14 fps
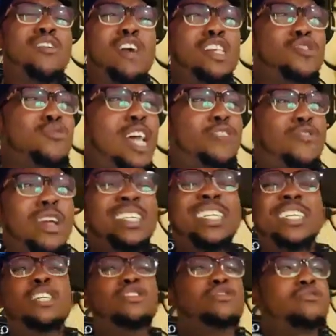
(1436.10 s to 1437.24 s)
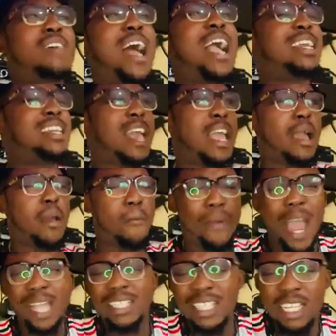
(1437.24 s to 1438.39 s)
Marcus Rashford didn't drag
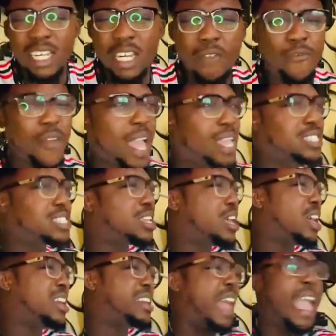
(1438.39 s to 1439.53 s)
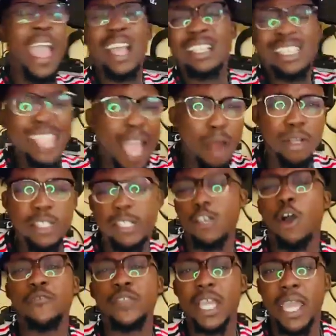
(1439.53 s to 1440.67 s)
the Brighton defense the
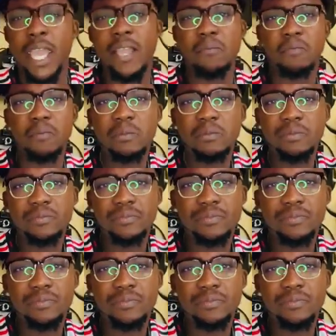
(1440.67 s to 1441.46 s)
entirety of the game.